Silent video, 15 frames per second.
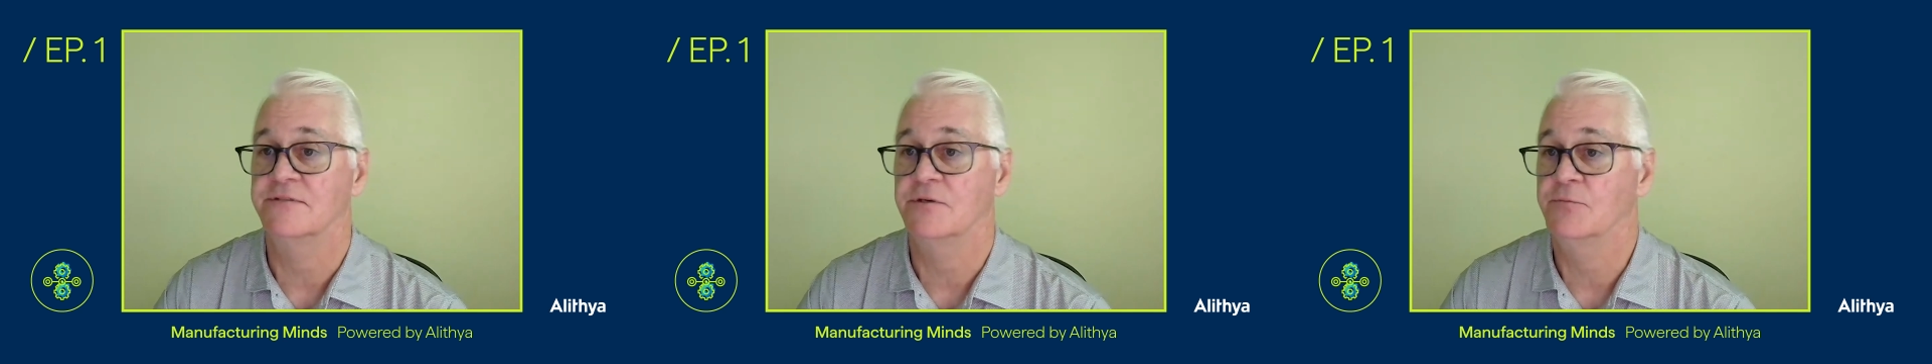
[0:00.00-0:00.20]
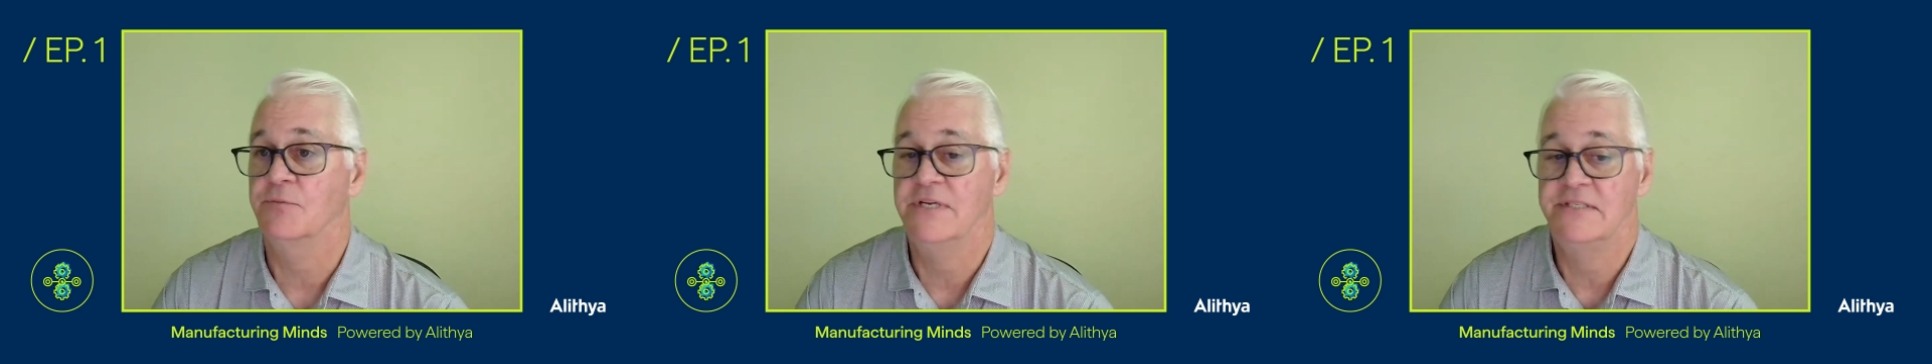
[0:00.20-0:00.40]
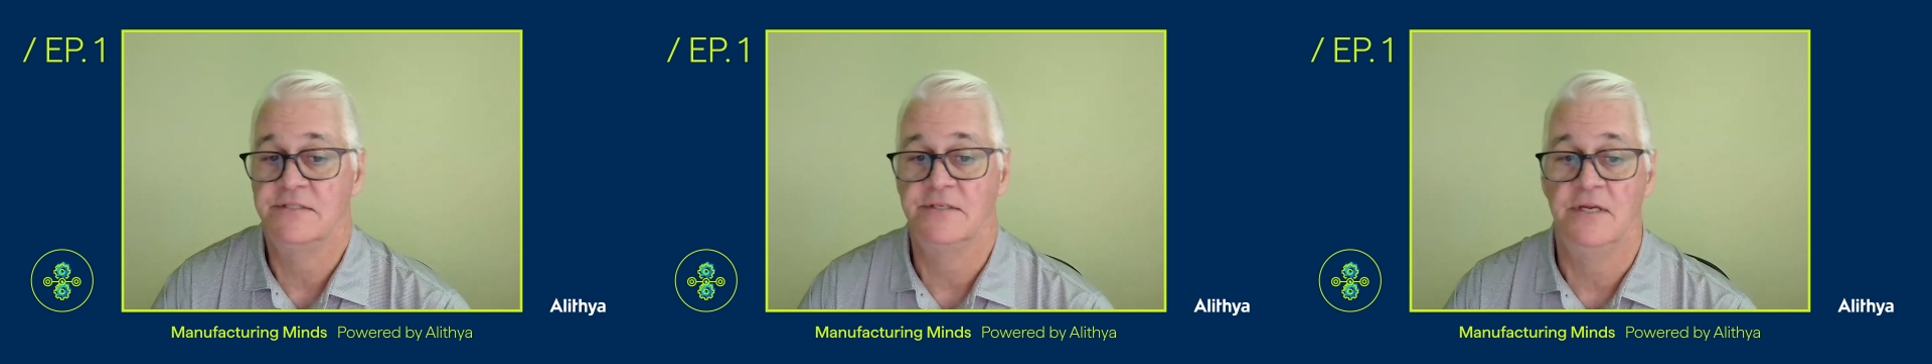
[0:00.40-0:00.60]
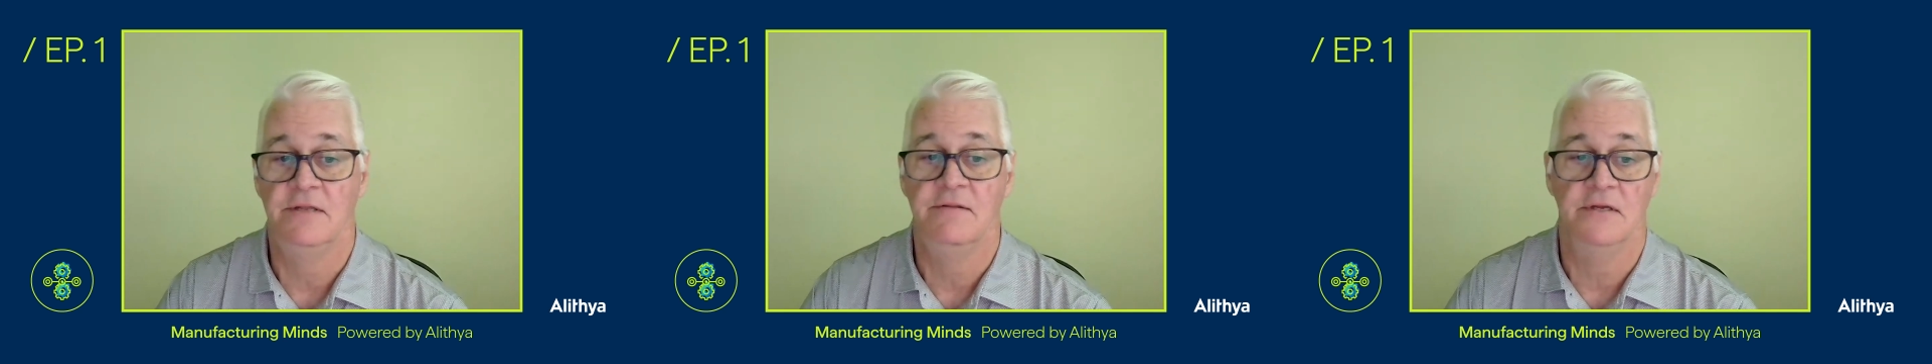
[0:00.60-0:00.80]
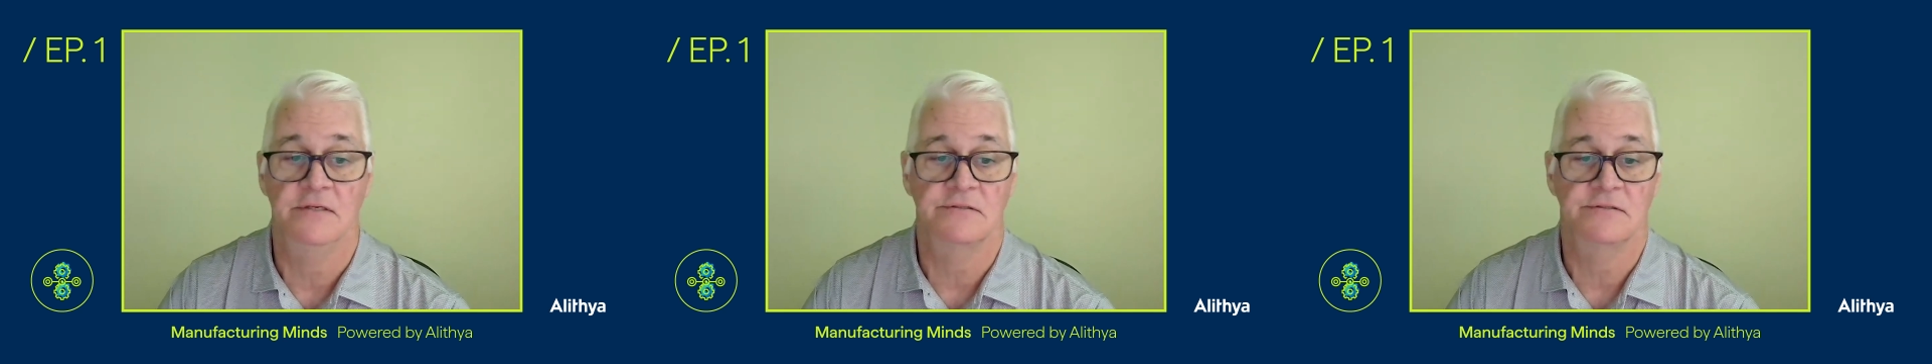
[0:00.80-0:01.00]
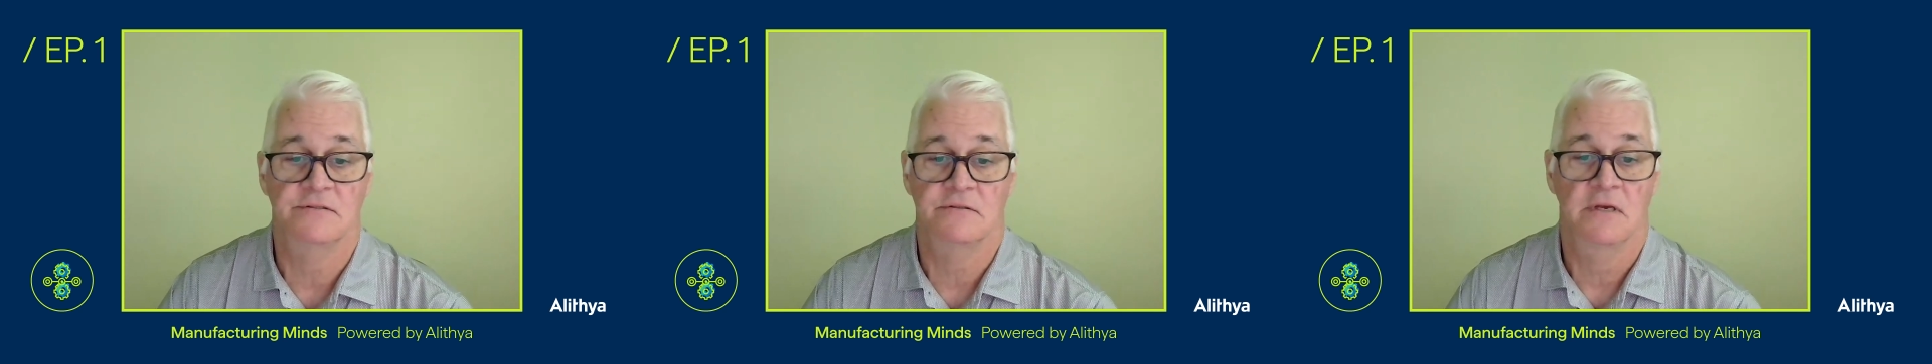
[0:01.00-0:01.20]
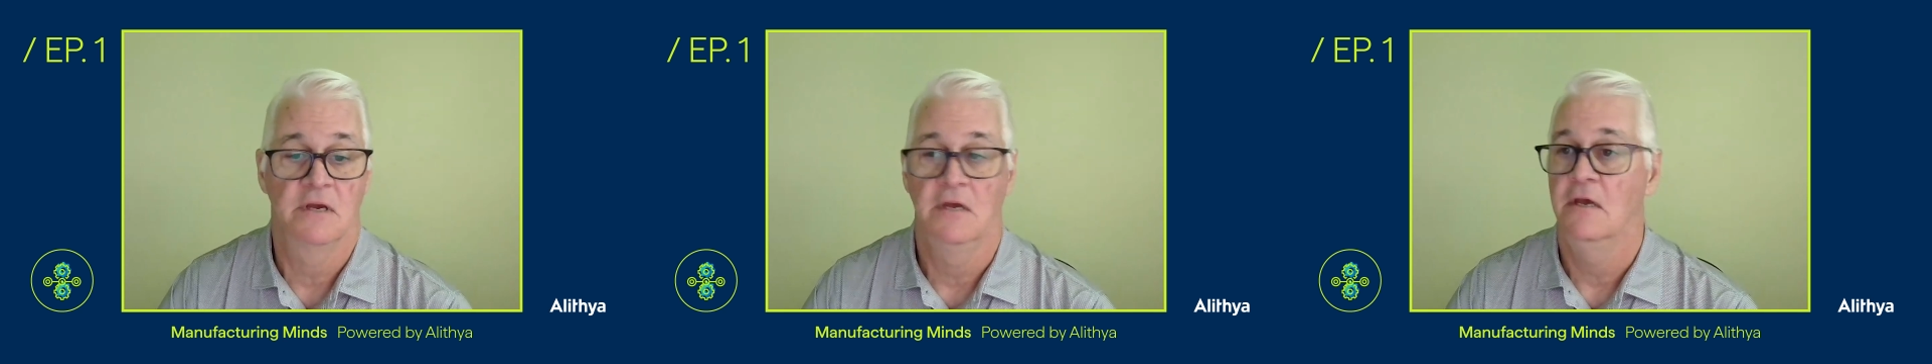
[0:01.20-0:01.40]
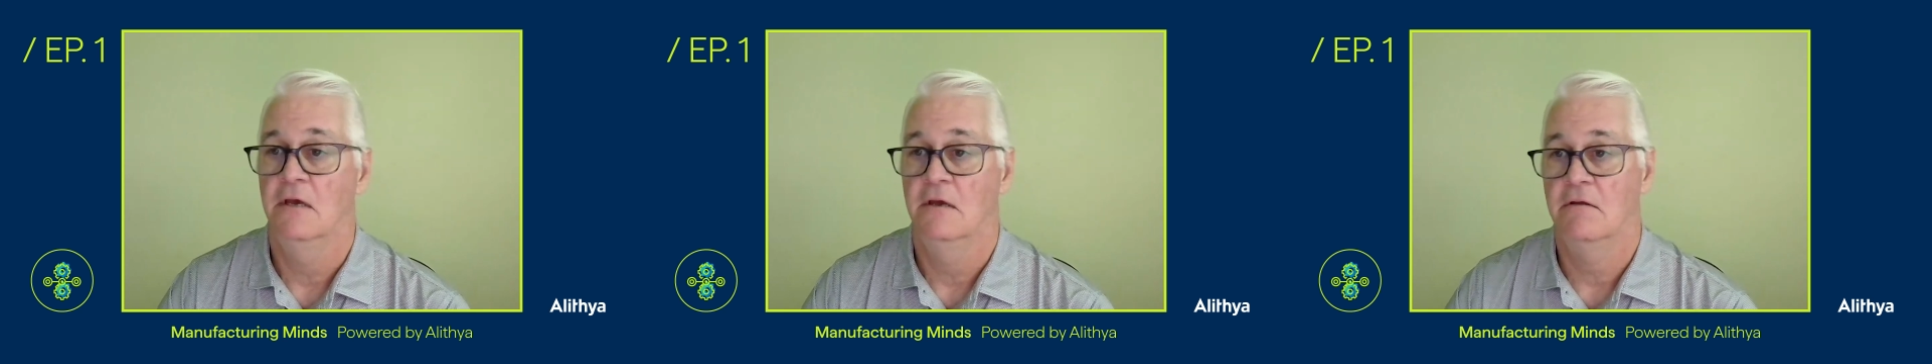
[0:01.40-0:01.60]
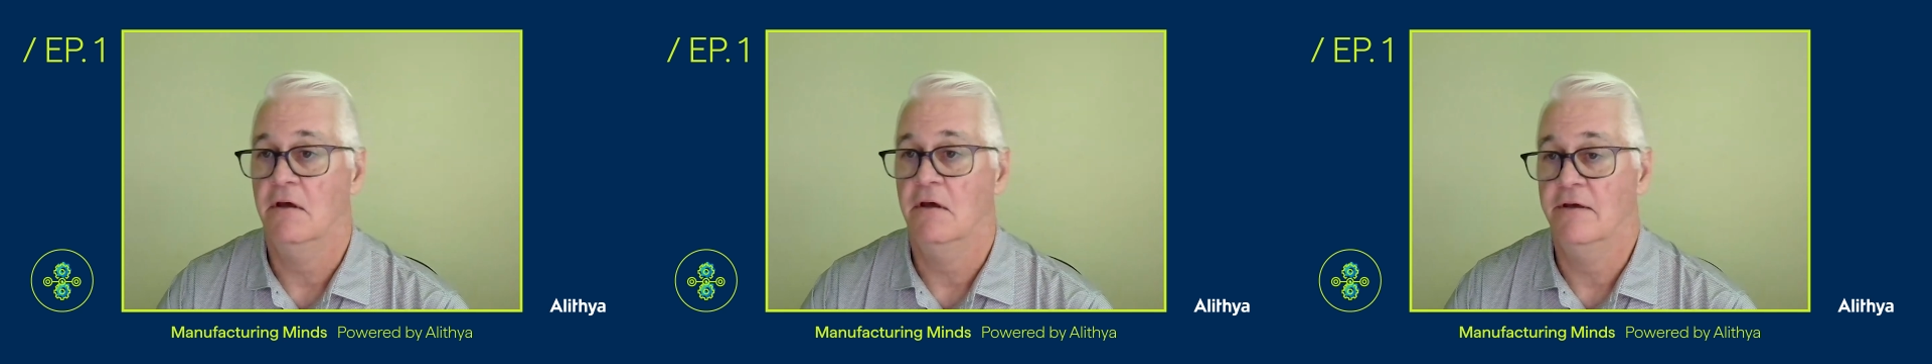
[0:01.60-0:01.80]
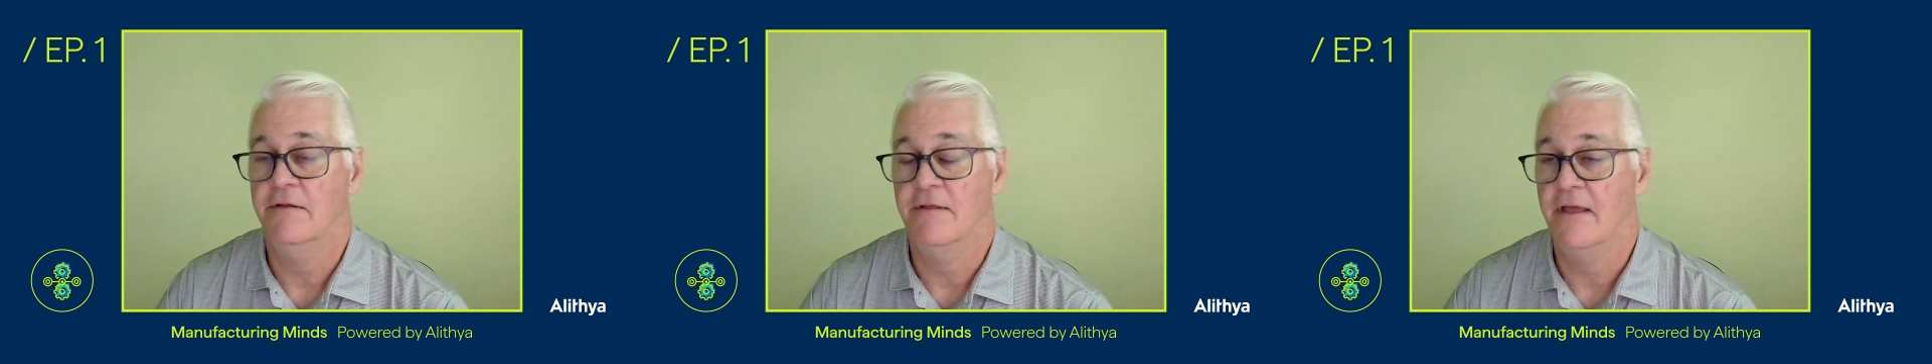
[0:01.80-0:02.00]
So we see this,
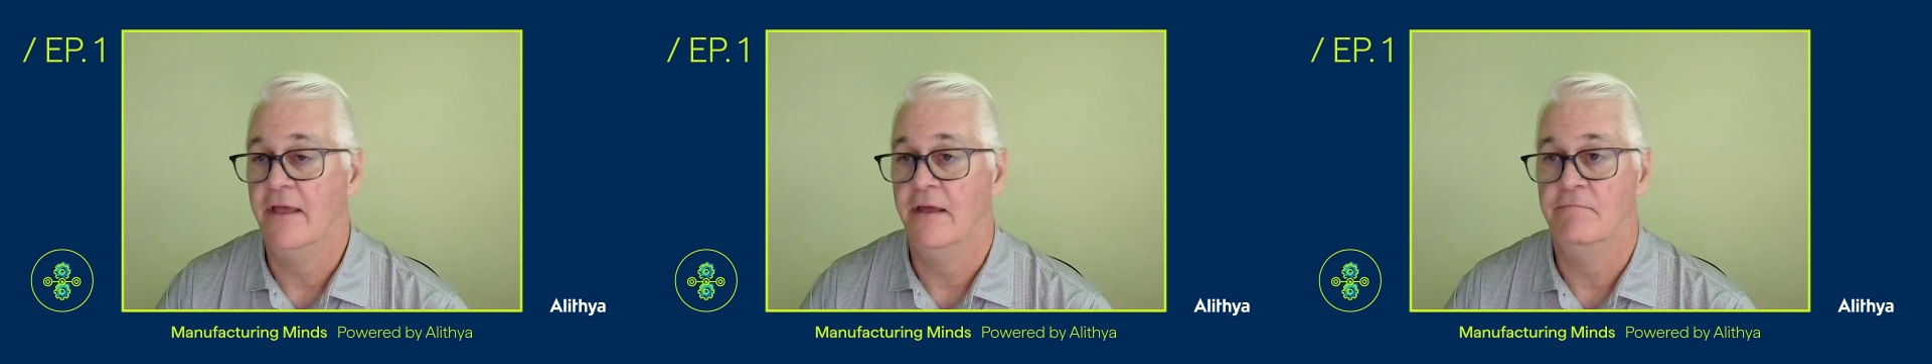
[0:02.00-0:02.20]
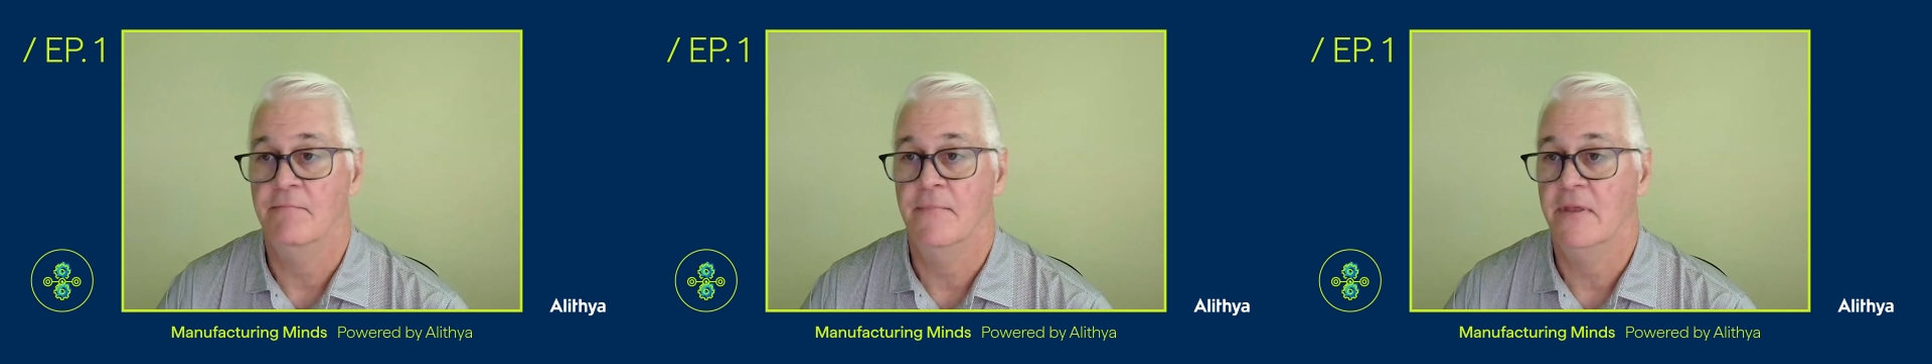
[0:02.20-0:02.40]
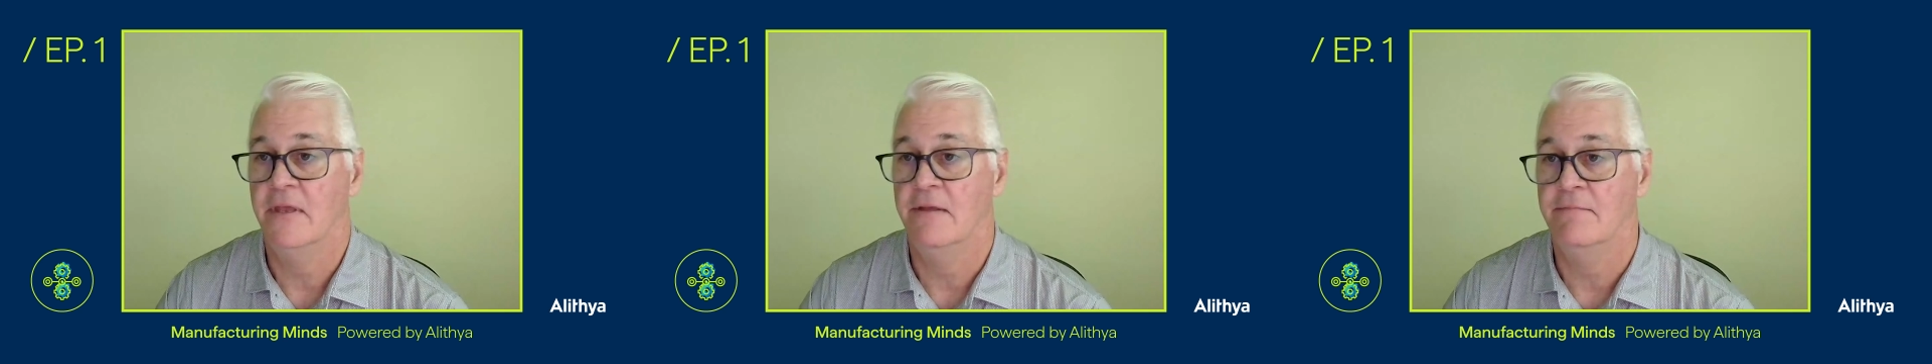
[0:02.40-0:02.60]
and